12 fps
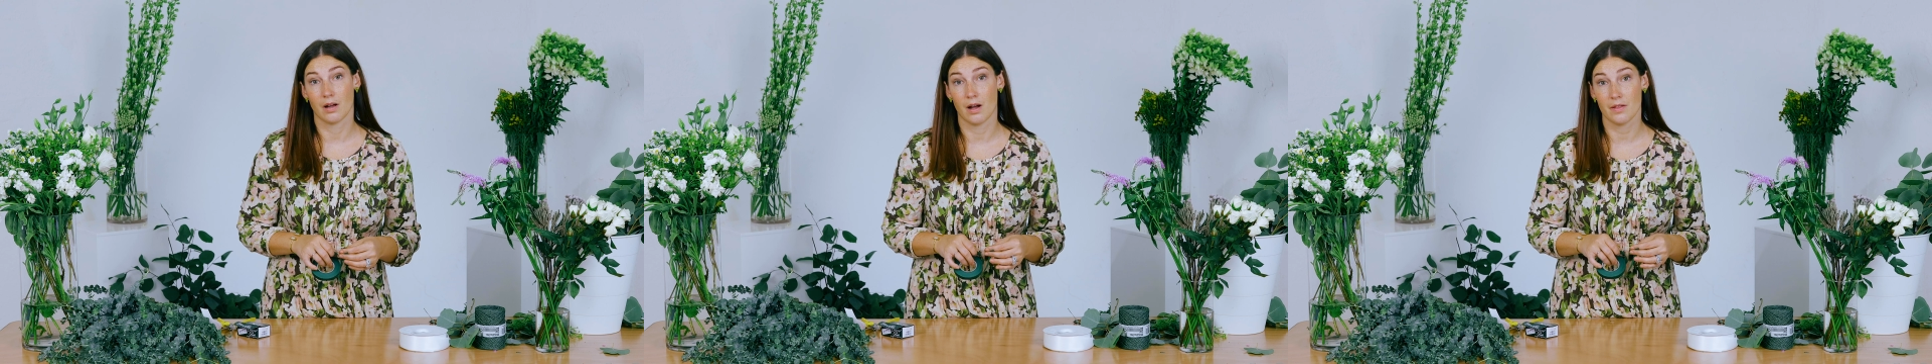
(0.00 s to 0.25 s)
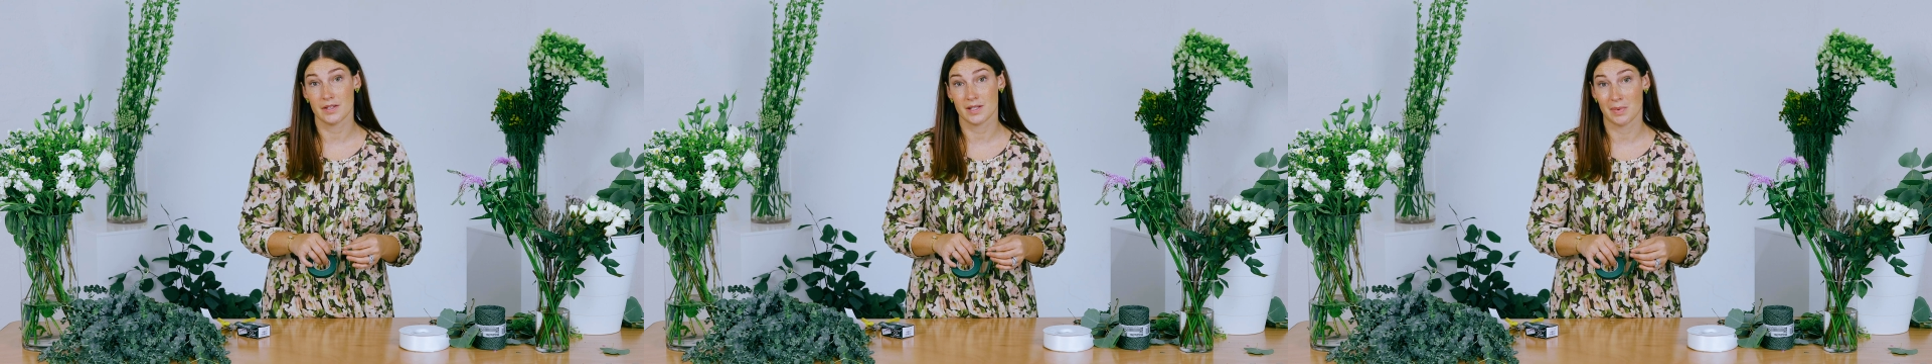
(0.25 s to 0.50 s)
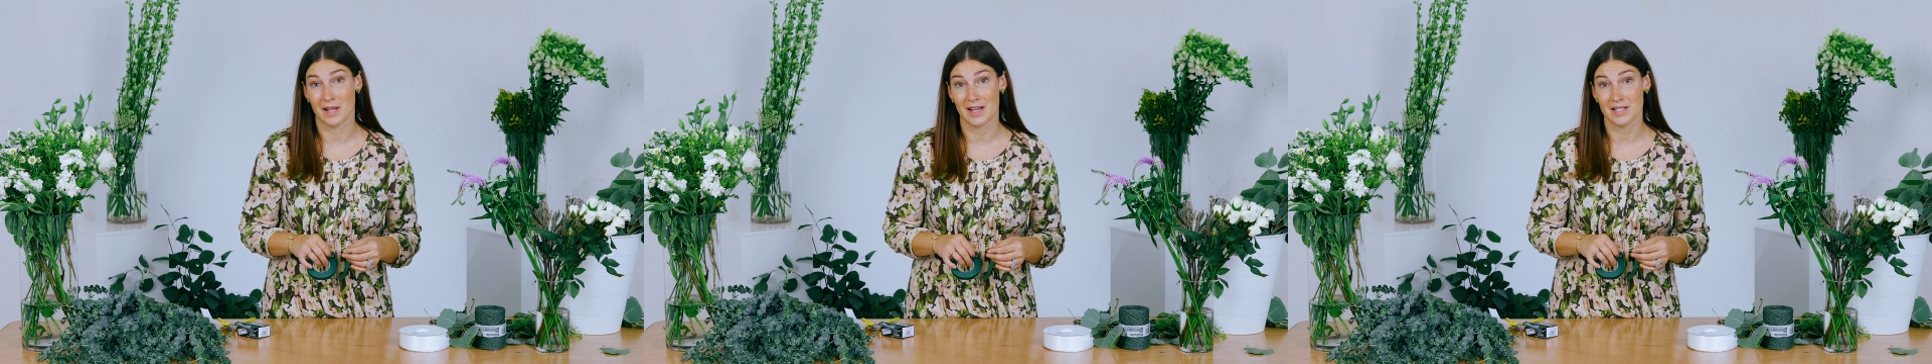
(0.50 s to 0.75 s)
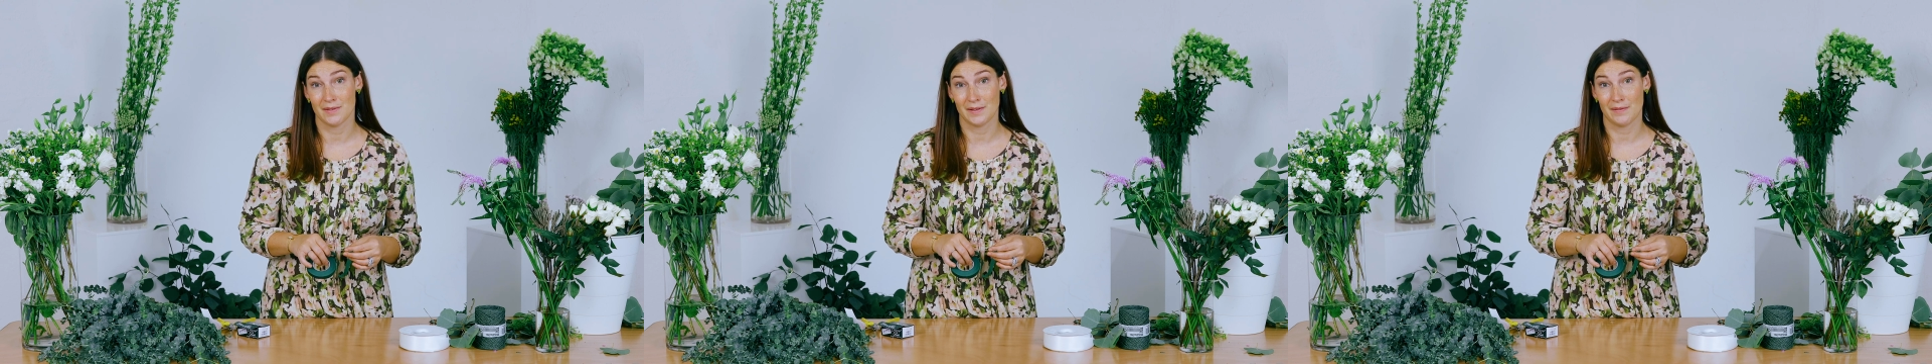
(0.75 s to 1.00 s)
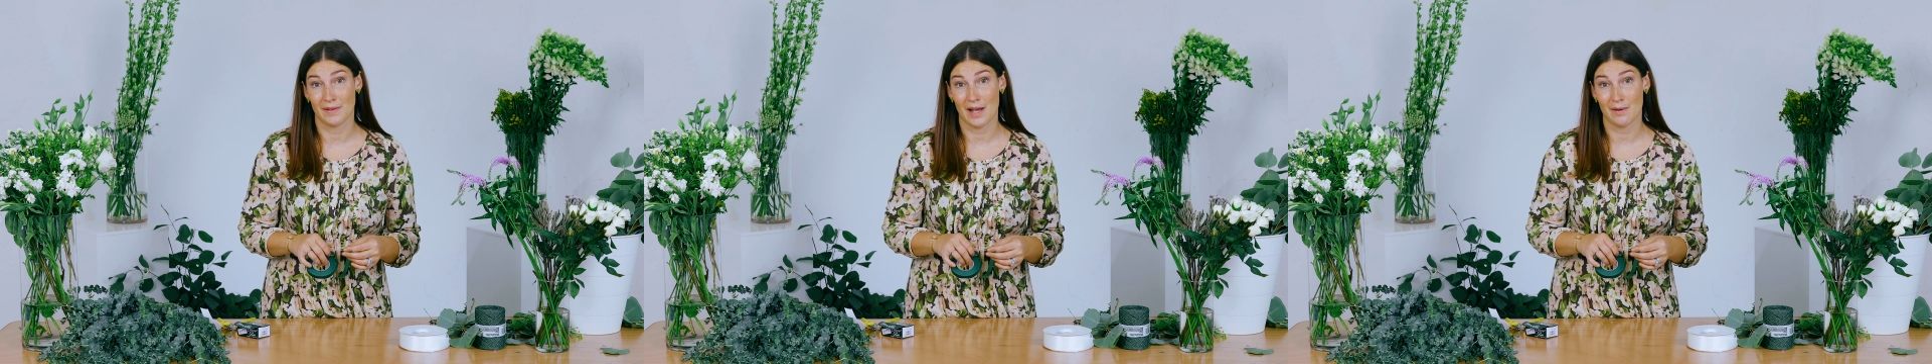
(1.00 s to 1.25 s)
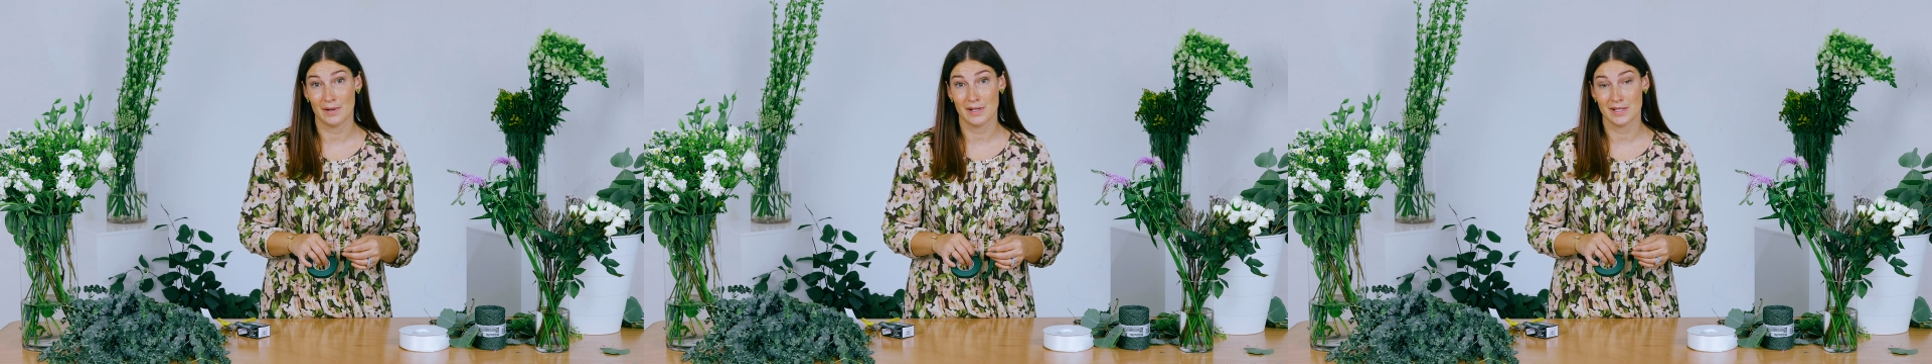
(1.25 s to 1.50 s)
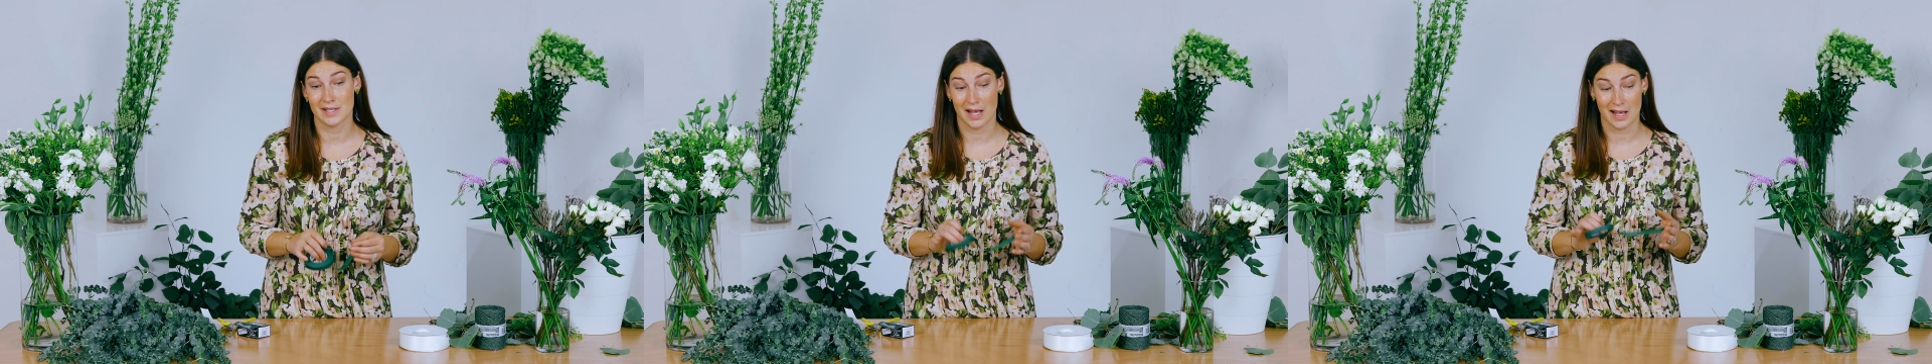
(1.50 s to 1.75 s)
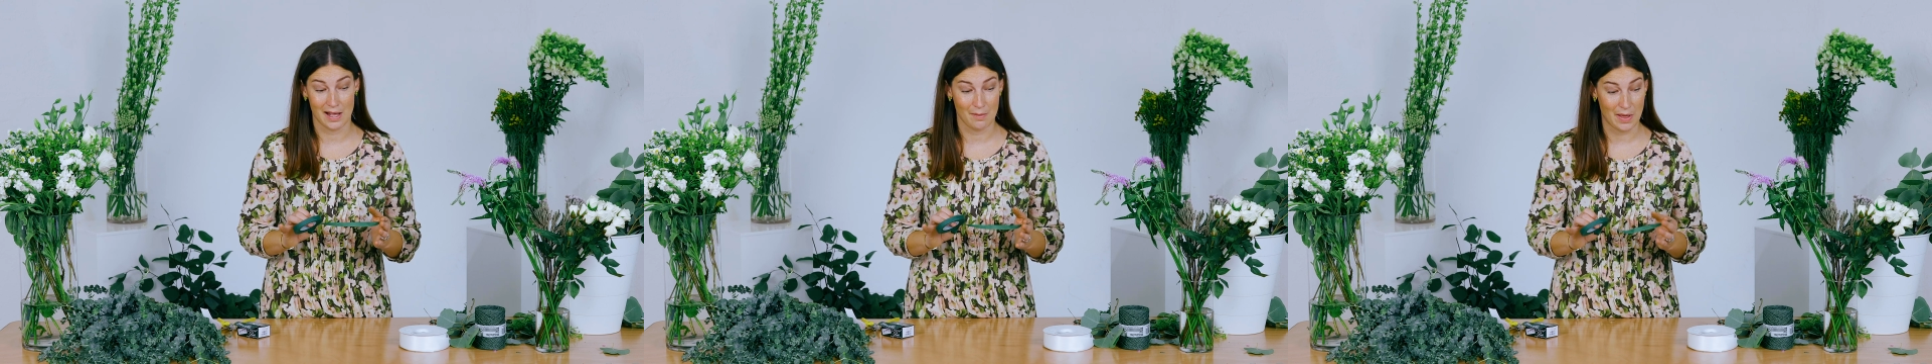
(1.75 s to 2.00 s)
all the supplies, 50 Flowers.
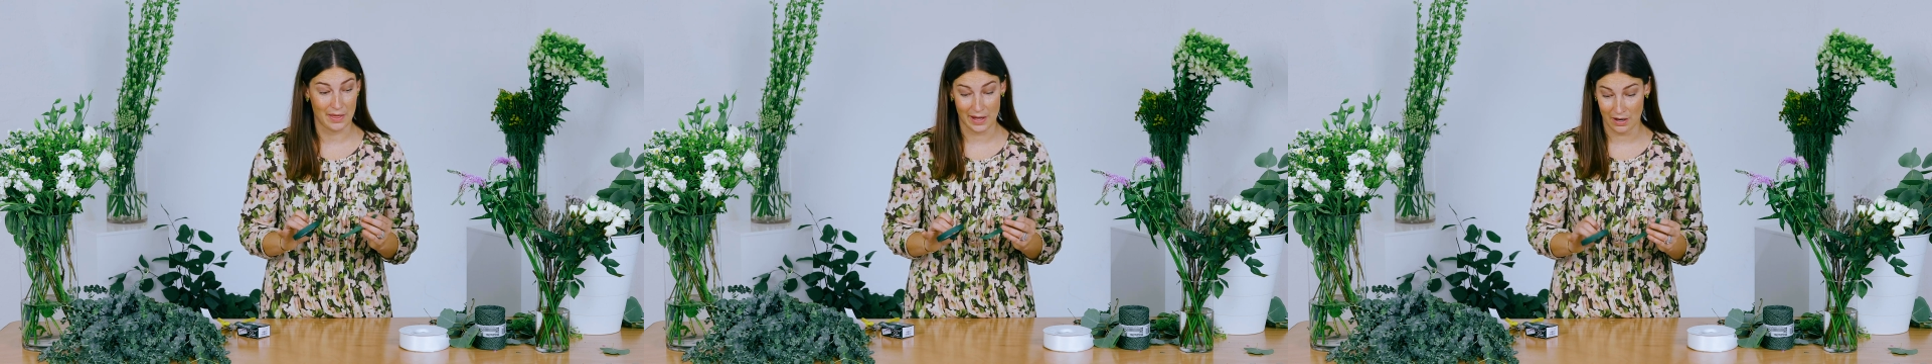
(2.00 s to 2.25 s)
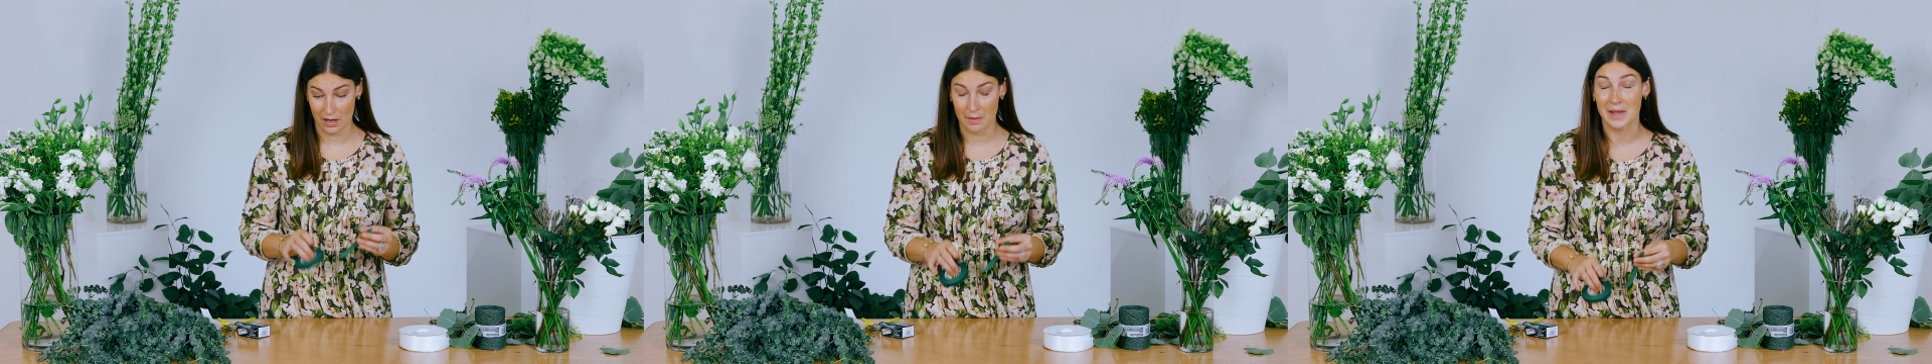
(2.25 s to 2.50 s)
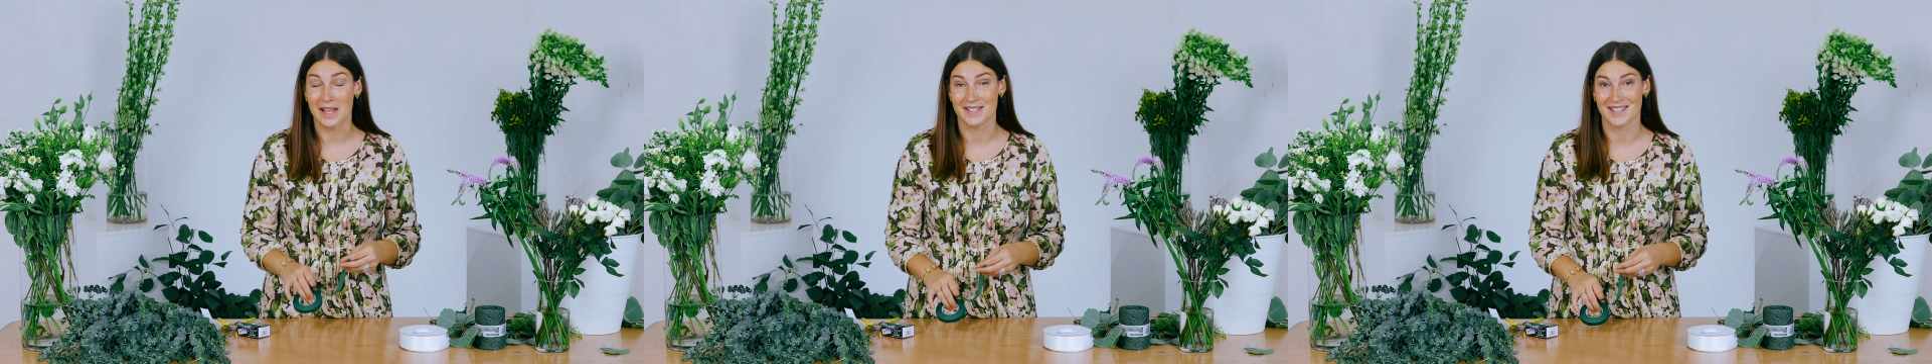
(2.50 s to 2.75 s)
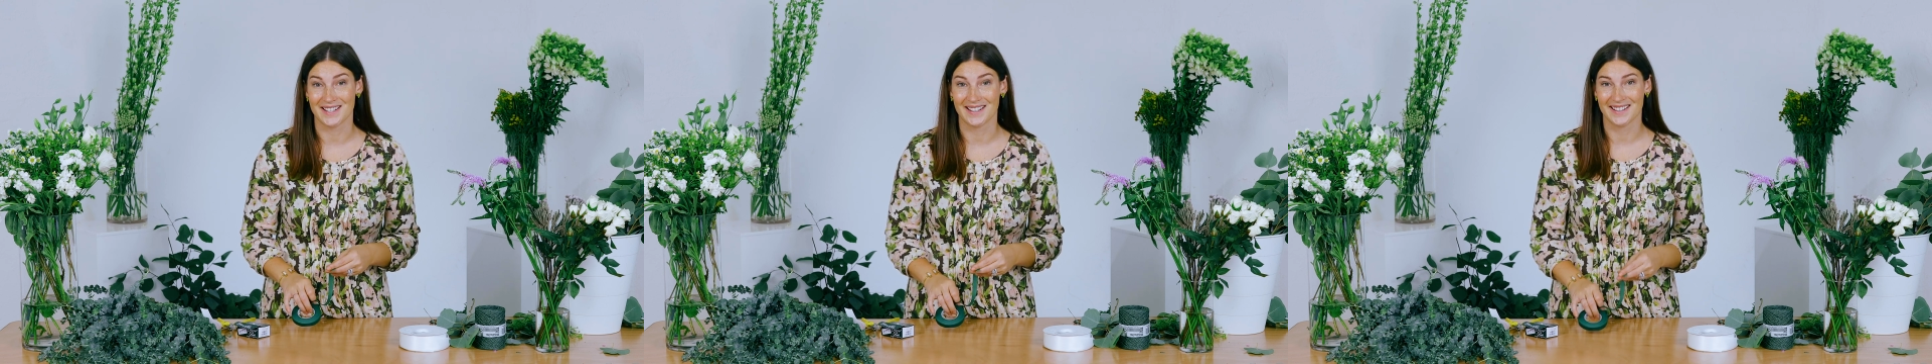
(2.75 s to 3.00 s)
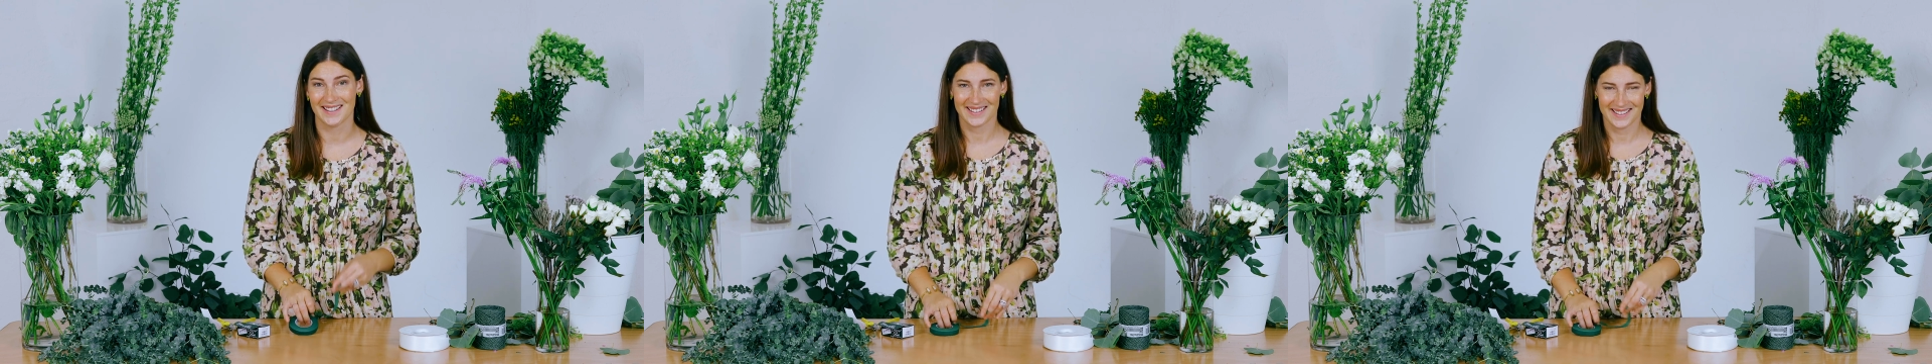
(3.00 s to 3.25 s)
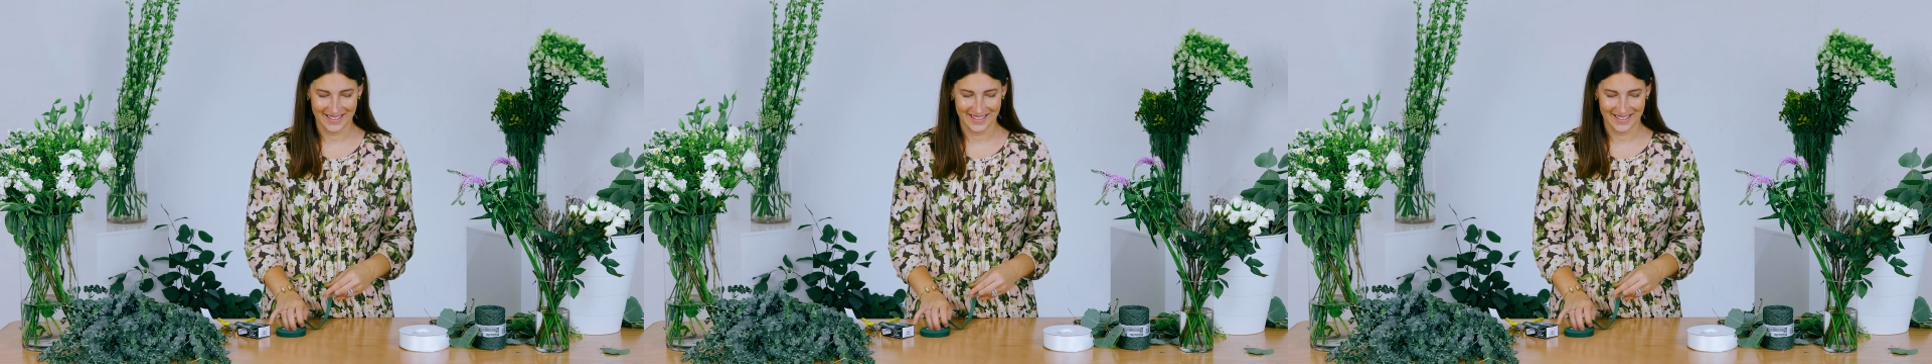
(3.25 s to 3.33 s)
They are amazing.